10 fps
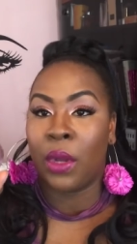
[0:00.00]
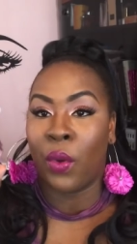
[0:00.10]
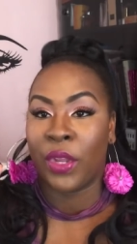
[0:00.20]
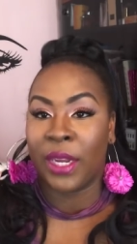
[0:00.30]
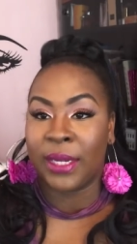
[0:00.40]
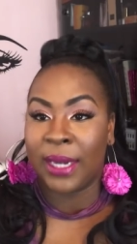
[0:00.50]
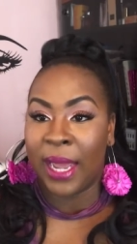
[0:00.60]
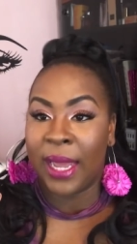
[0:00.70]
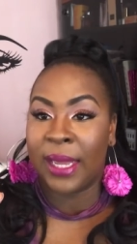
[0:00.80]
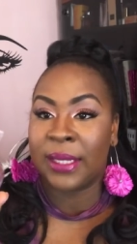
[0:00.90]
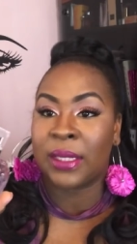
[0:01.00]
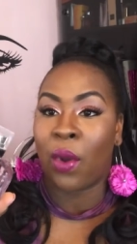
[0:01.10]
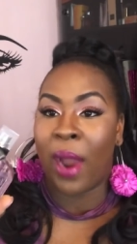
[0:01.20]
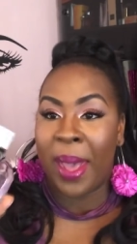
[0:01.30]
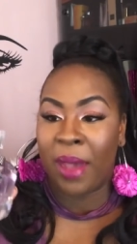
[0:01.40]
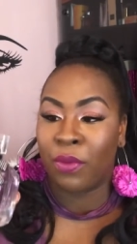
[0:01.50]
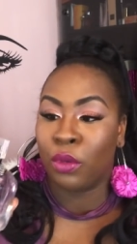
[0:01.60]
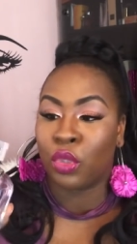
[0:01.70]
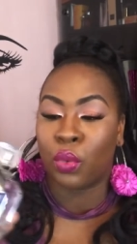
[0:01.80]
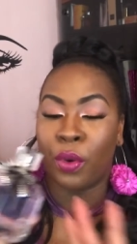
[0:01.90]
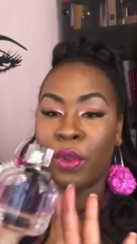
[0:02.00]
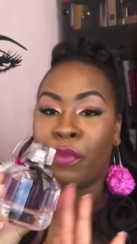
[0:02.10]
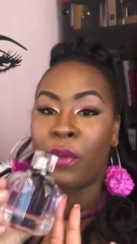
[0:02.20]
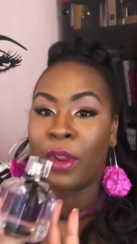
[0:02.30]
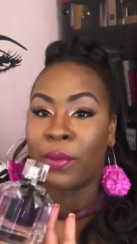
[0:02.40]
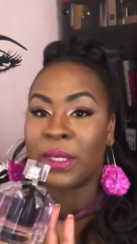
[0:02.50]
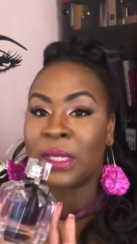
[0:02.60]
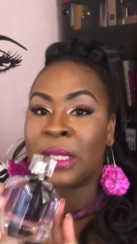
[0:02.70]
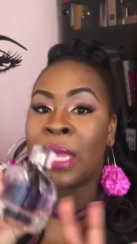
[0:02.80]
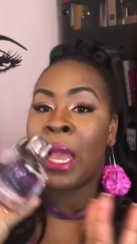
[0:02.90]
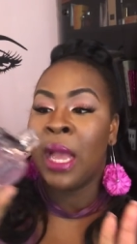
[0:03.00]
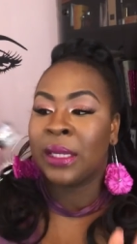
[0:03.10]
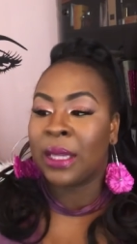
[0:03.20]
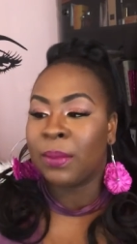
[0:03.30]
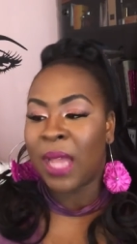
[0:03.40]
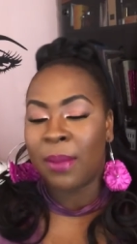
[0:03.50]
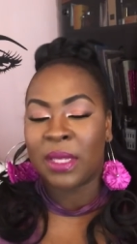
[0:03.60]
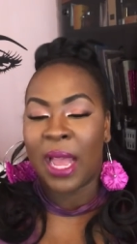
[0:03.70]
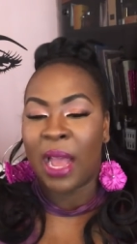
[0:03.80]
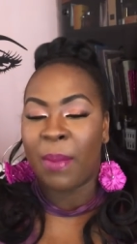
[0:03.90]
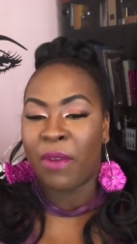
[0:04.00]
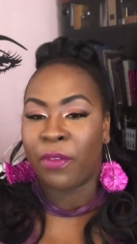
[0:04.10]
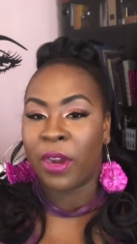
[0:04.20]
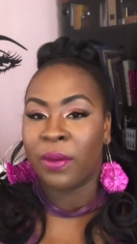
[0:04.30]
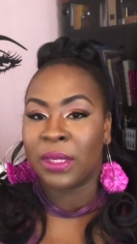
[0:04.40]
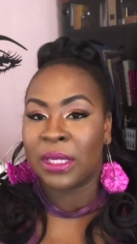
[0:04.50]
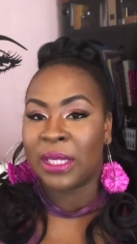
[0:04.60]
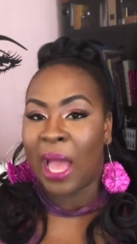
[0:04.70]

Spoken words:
on your desk, or however you store your fragrances. Sometimes I have my fragrances